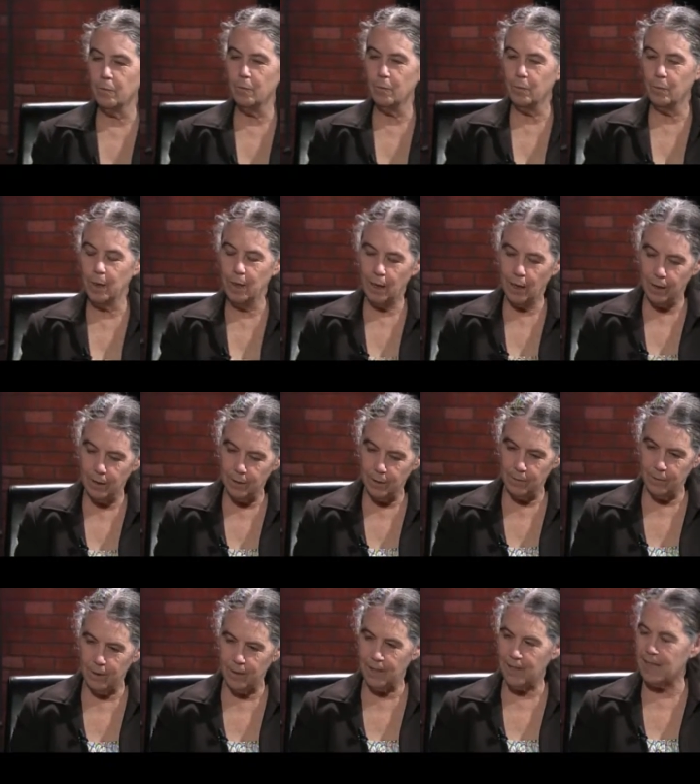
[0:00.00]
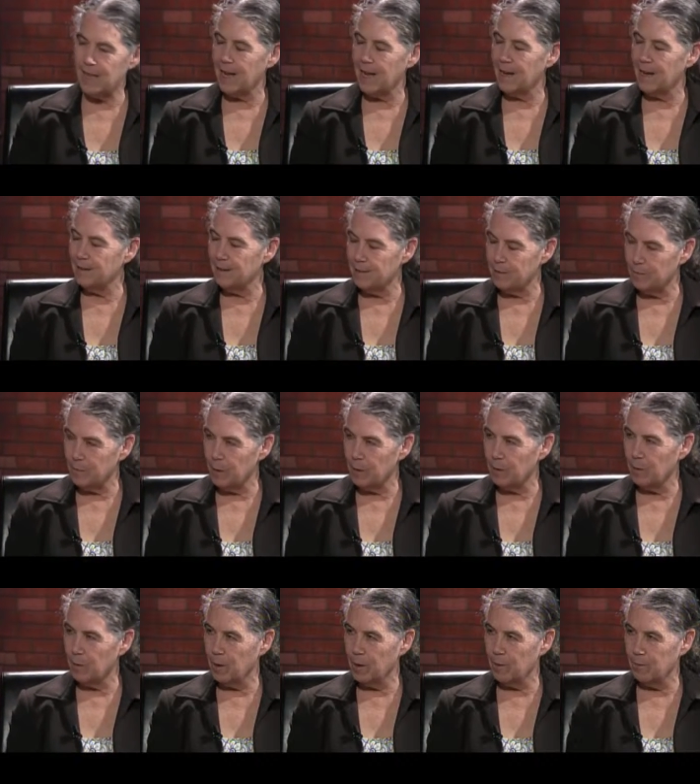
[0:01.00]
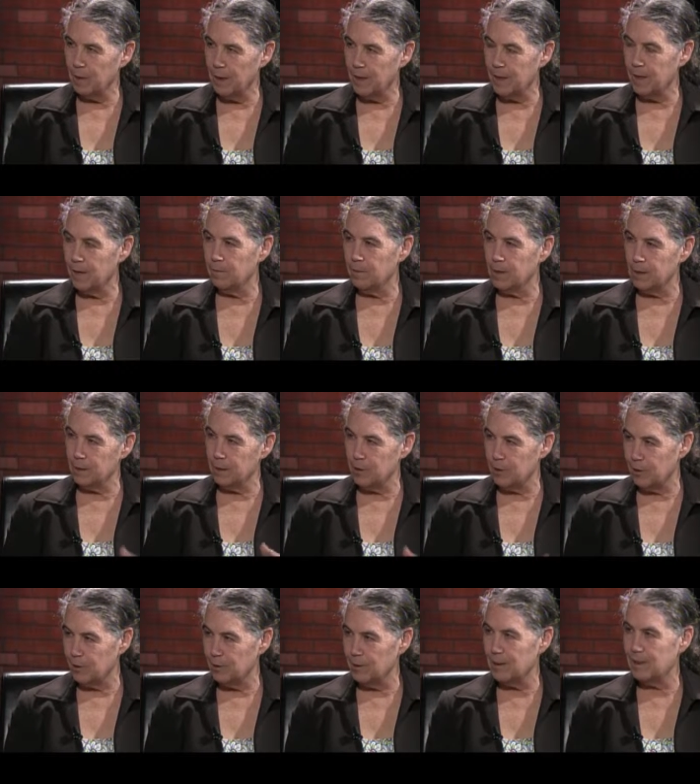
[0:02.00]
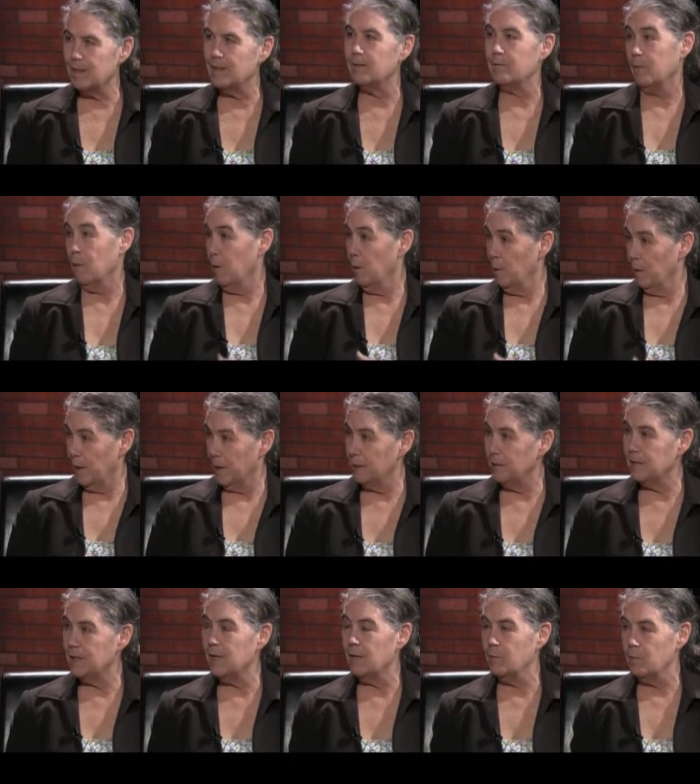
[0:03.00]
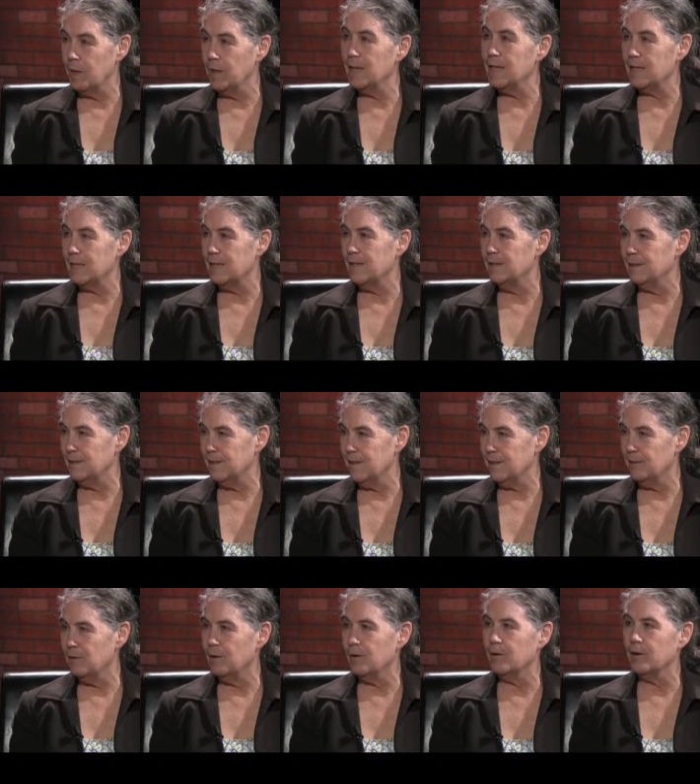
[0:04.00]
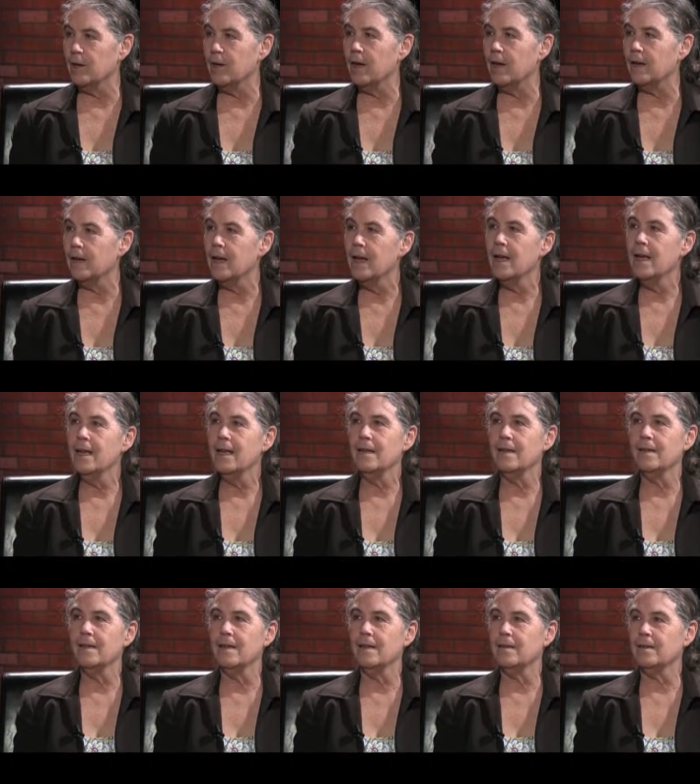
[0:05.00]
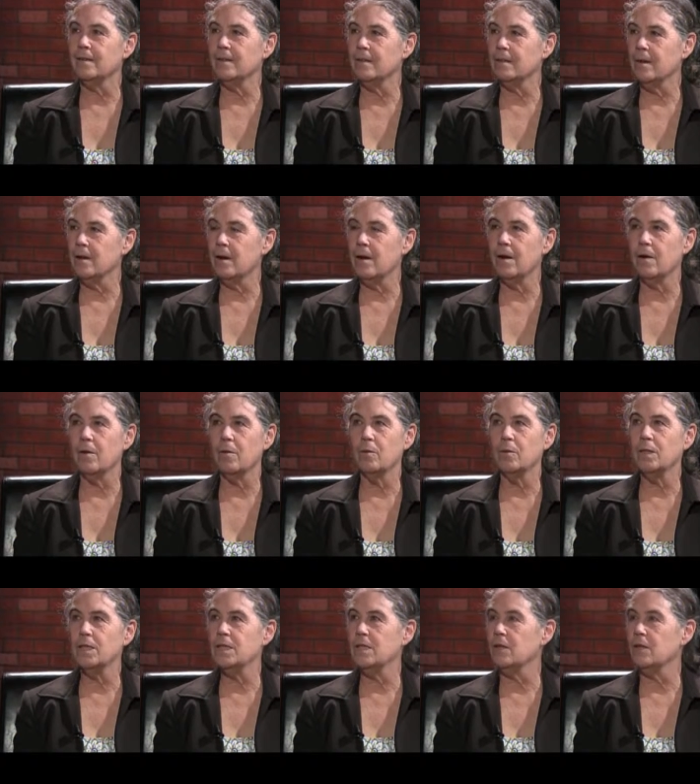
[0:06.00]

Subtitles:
because of the status of marijuana right now and the uncertainty of, like you said, is it a drug or not, that we see an